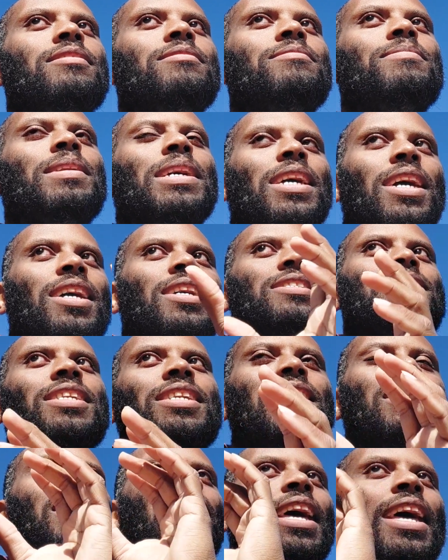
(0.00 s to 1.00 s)
because
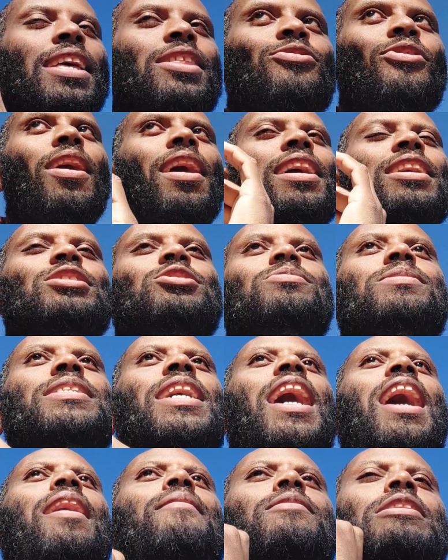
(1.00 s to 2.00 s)
throughout history
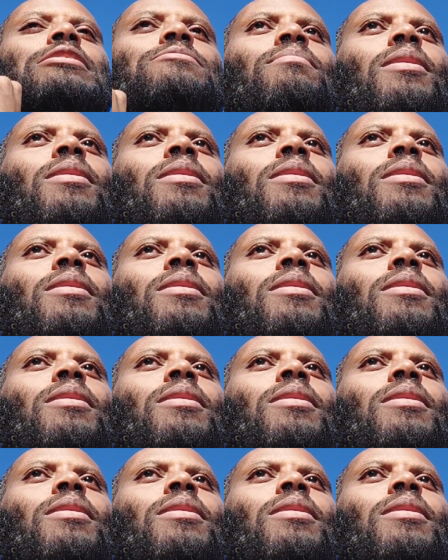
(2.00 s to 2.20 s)
time there's